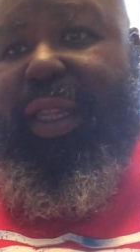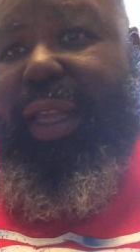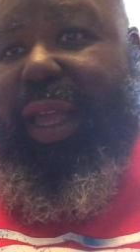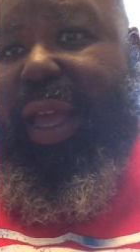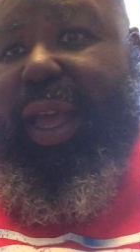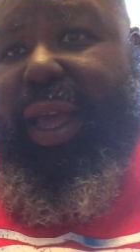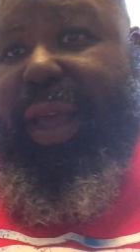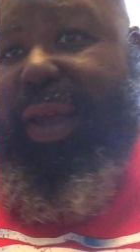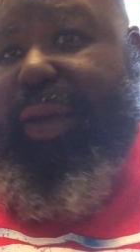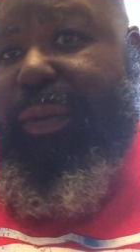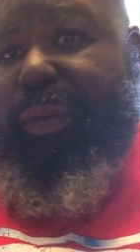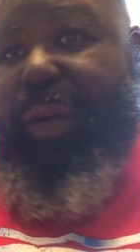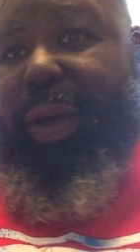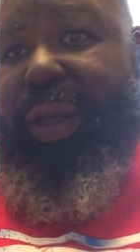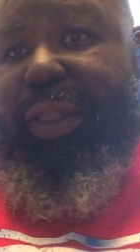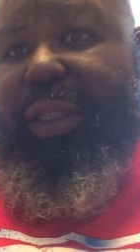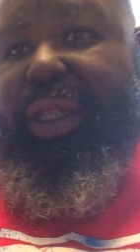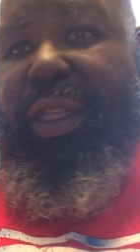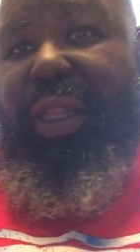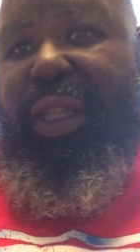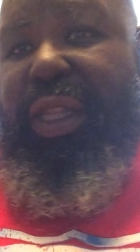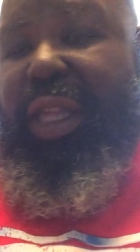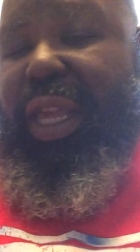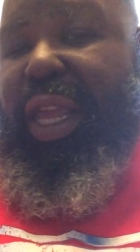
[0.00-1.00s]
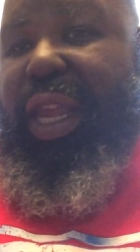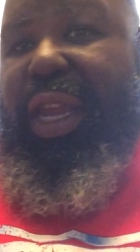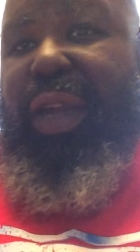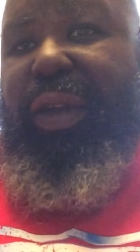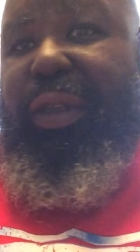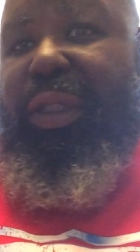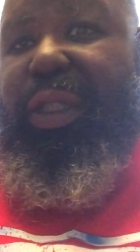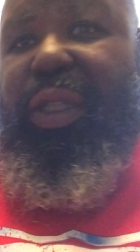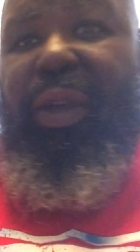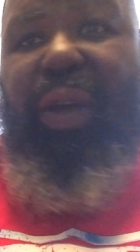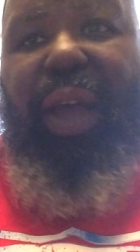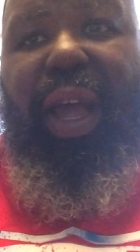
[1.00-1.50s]
I, I wasn't
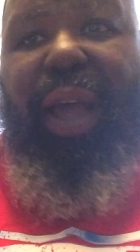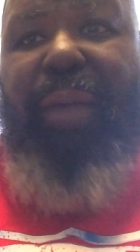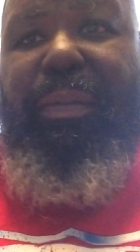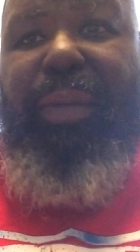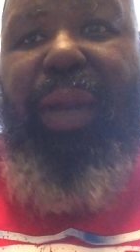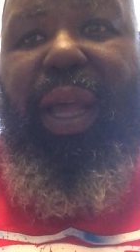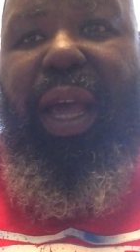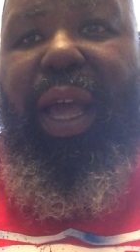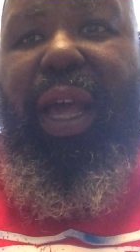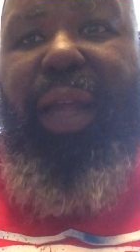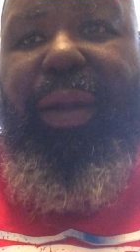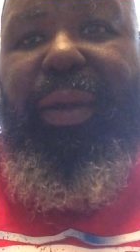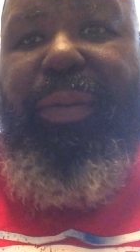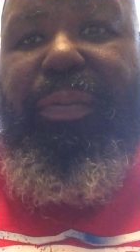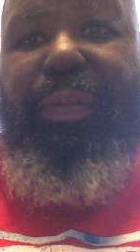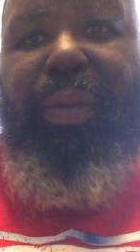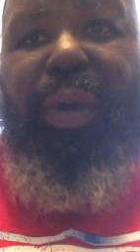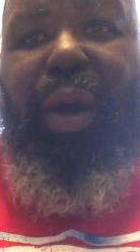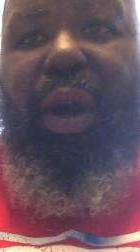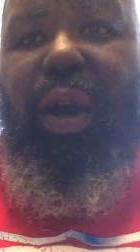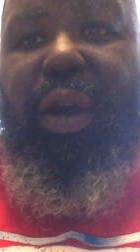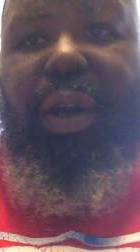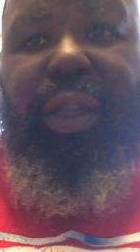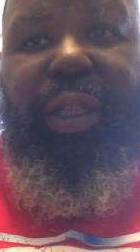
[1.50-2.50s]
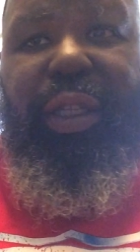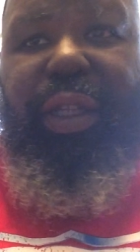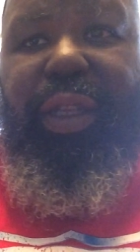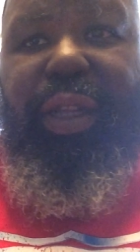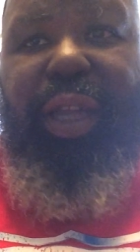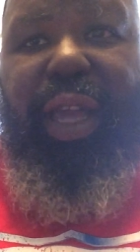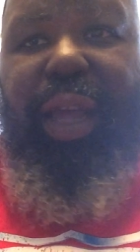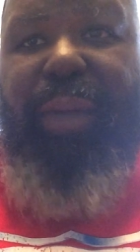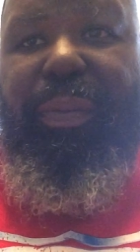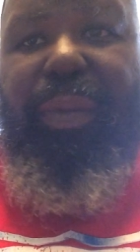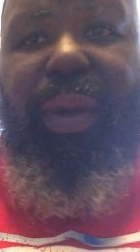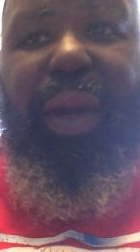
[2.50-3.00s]
there, so I'm not party to
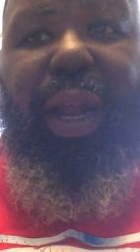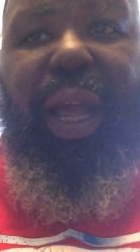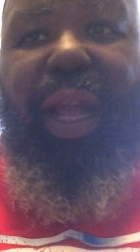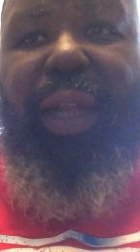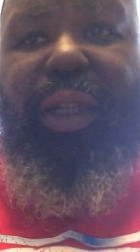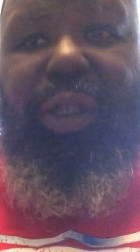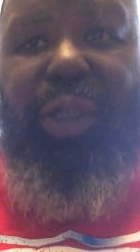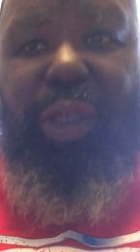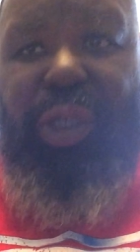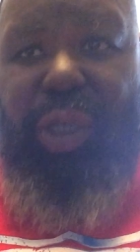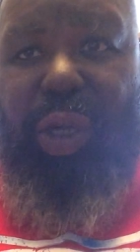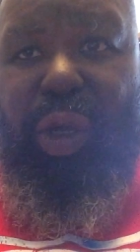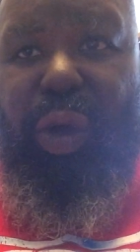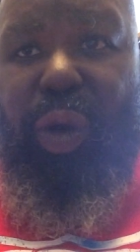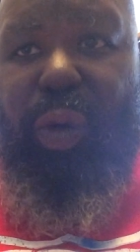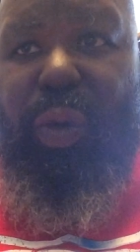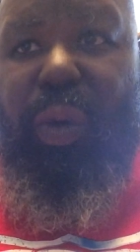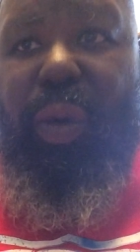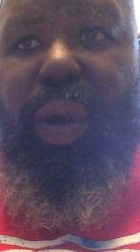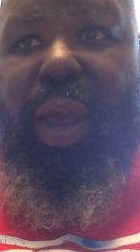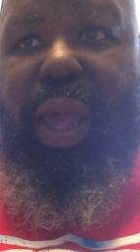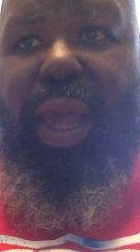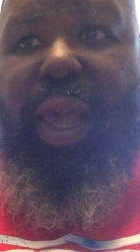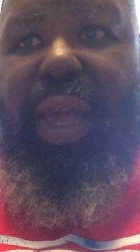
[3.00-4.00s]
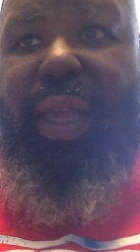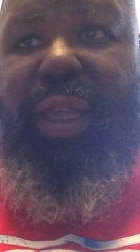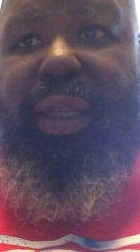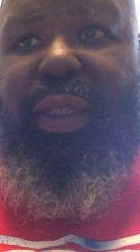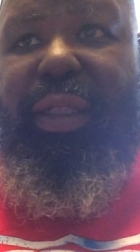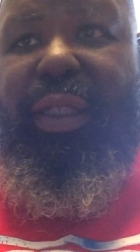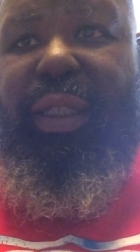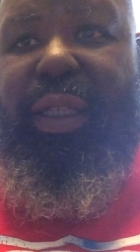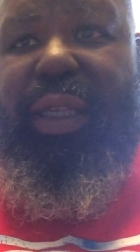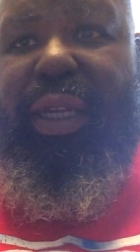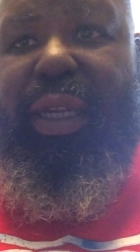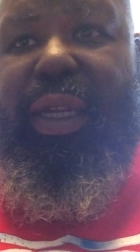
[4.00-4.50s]
that, but I know
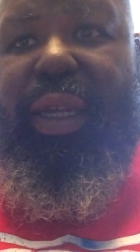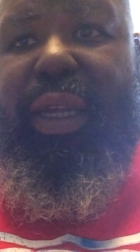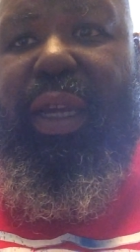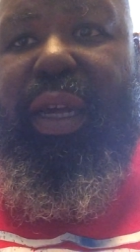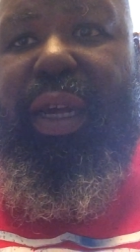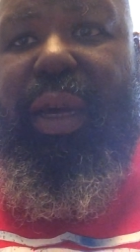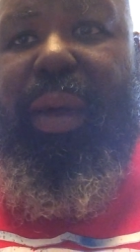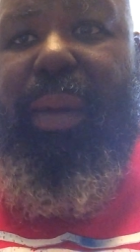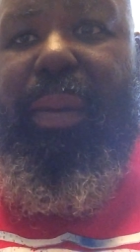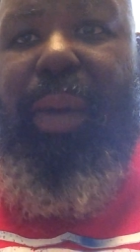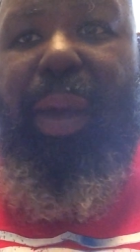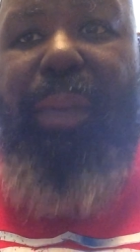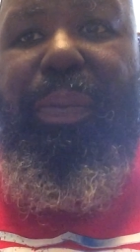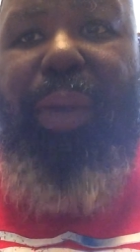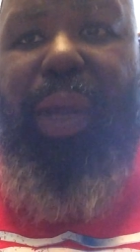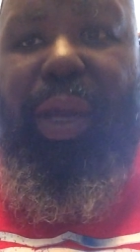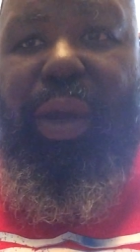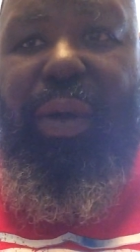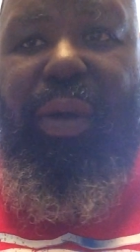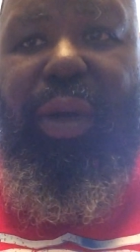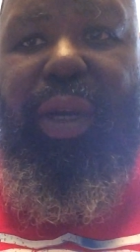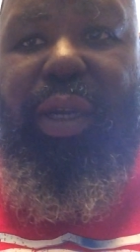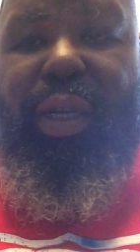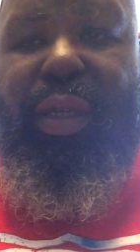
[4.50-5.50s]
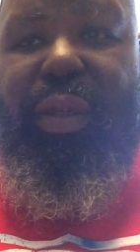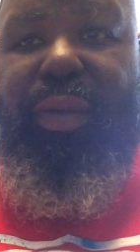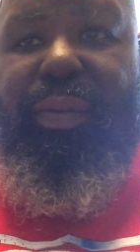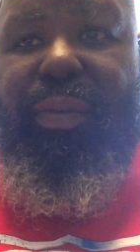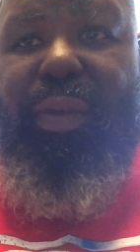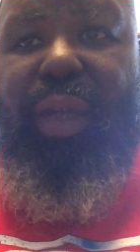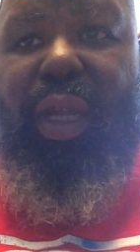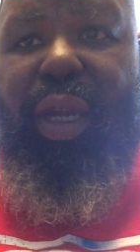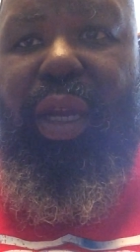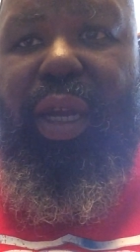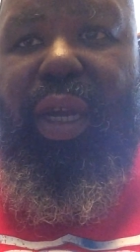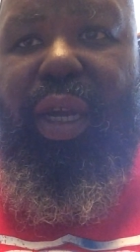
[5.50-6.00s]
as a, parent
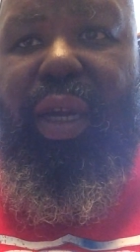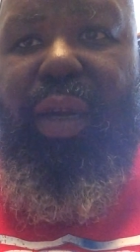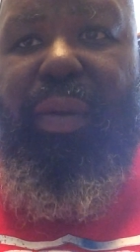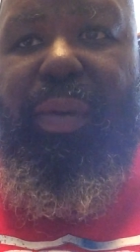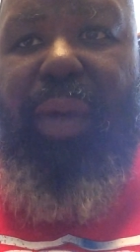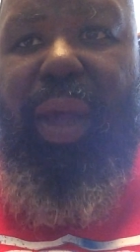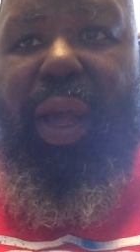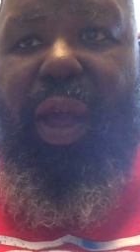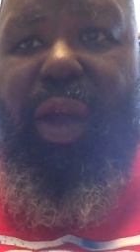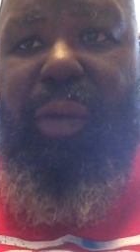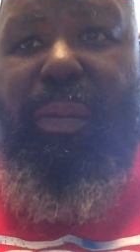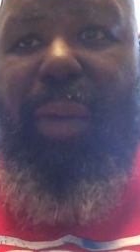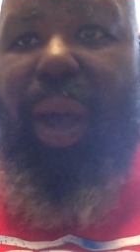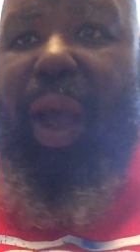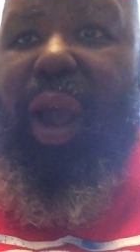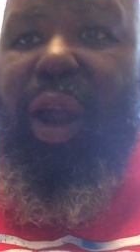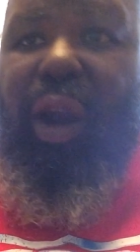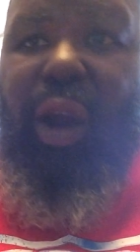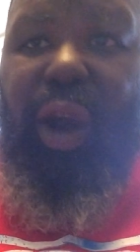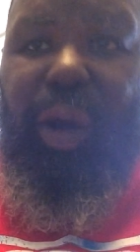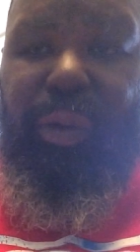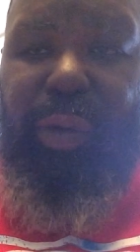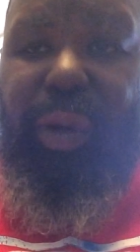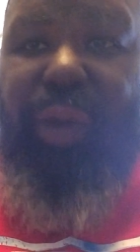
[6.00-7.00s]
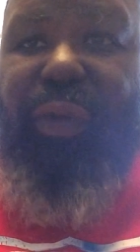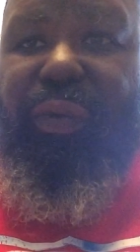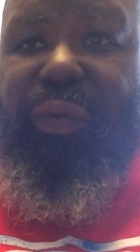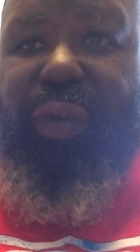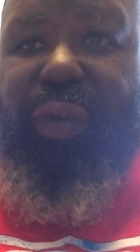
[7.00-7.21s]
uh, how my heart would